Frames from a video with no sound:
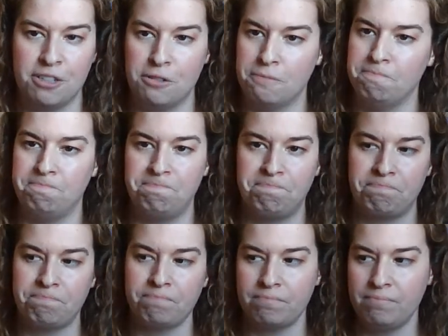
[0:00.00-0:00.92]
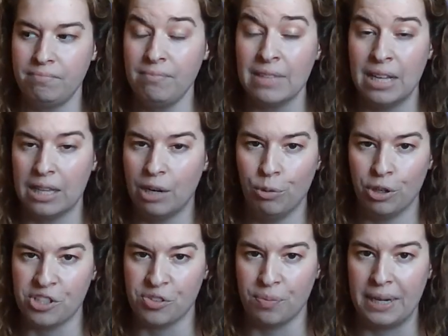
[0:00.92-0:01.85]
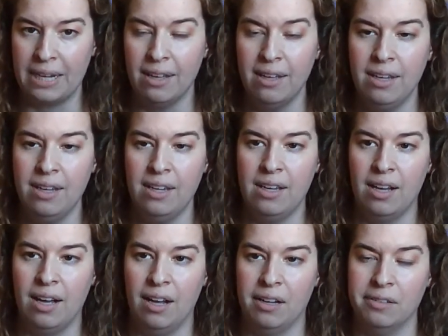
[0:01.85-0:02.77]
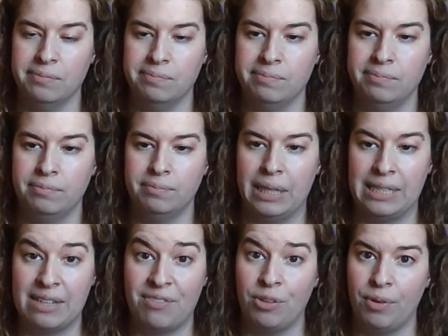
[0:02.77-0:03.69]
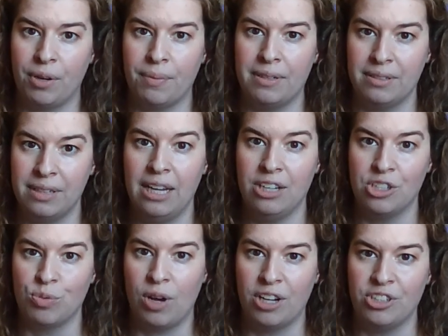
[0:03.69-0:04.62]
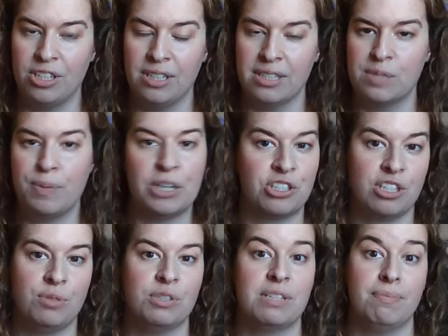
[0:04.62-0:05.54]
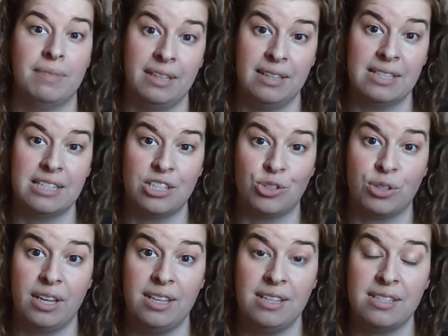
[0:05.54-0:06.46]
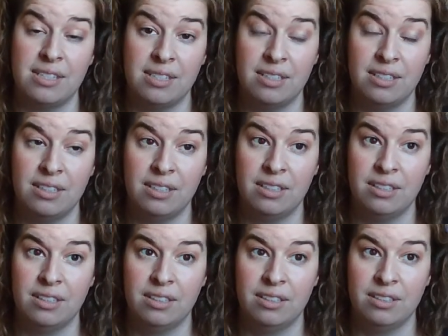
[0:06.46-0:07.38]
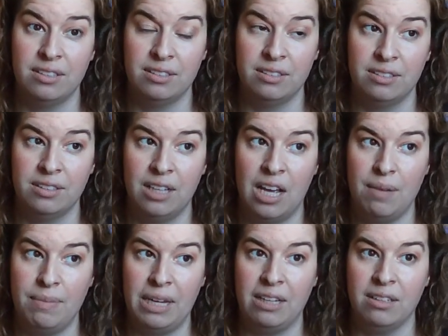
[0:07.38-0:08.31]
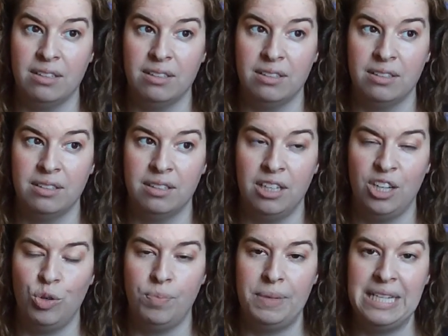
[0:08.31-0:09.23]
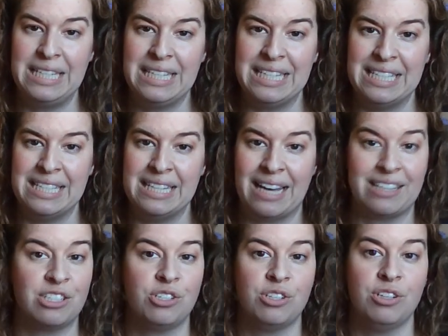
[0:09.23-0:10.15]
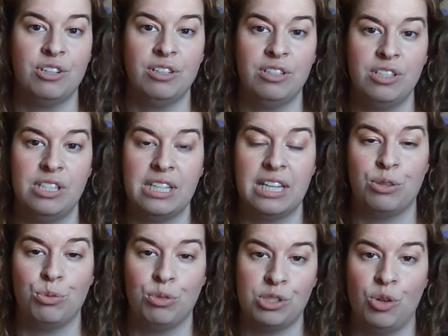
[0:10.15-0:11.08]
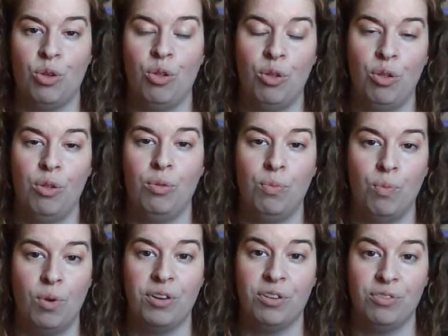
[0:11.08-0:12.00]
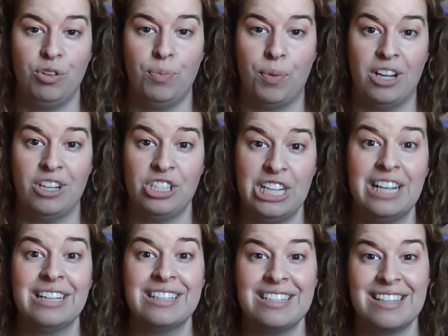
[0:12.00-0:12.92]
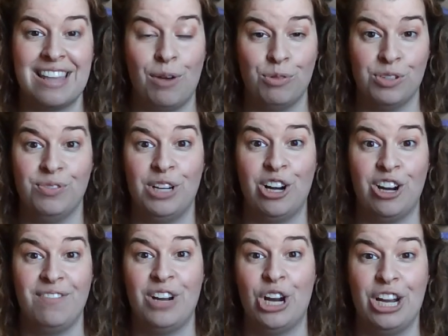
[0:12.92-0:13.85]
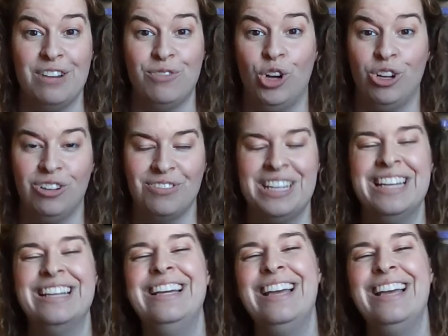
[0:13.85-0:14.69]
so that works for me. But I definitely recommend gauge swatching, especially with something this intricate. I mean, it would be a disaster to get through this whole wonderful project that was very, very involved